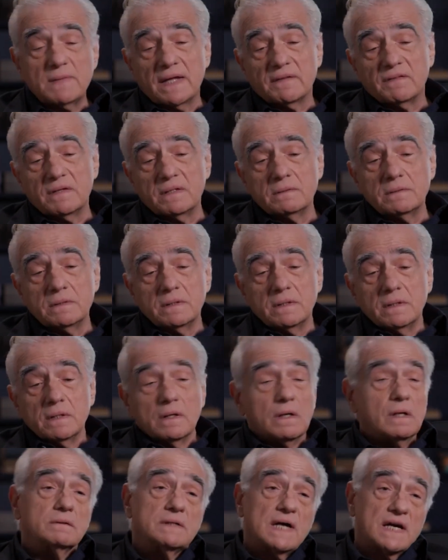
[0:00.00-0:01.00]
Matthew,
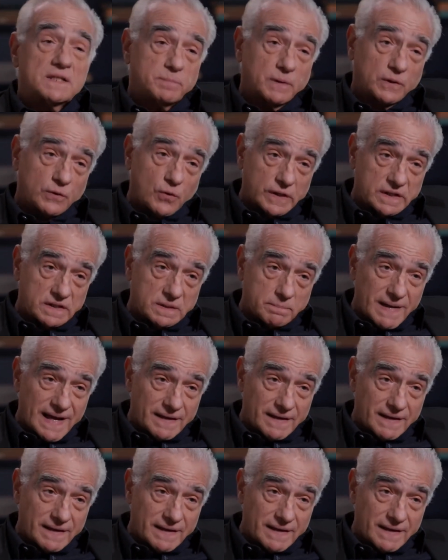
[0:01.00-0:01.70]
or Gospel according to